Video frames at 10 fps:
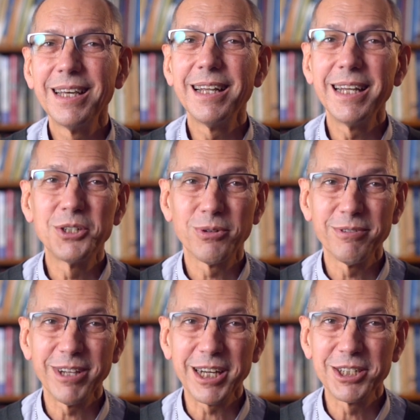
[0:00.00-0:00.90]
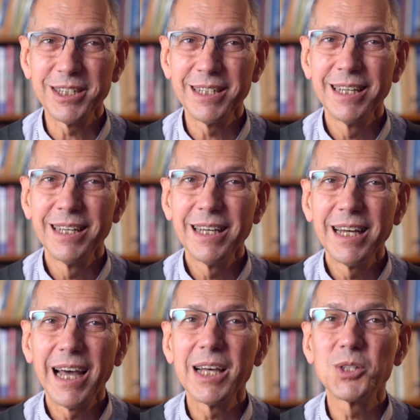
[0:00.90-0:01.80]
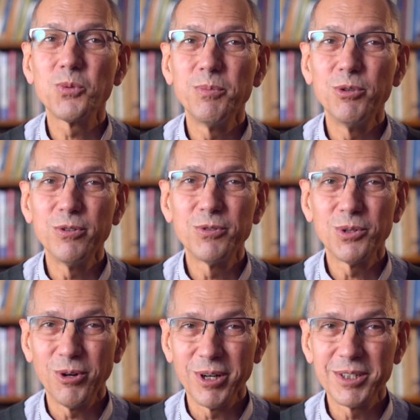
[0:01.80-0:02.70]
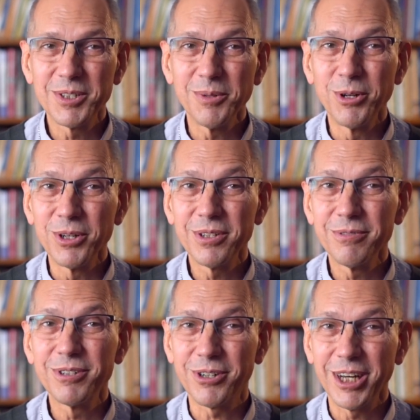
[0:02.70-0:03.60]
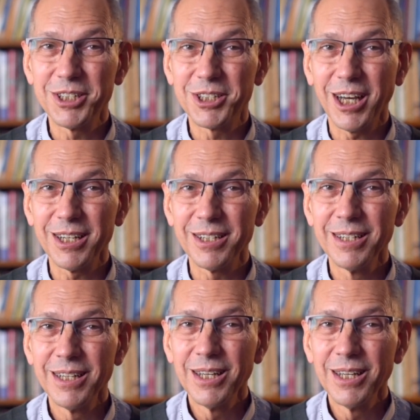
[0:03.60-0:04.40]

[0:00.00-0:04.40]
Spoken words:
In each reflection, as we move towards the birth of the Christ child,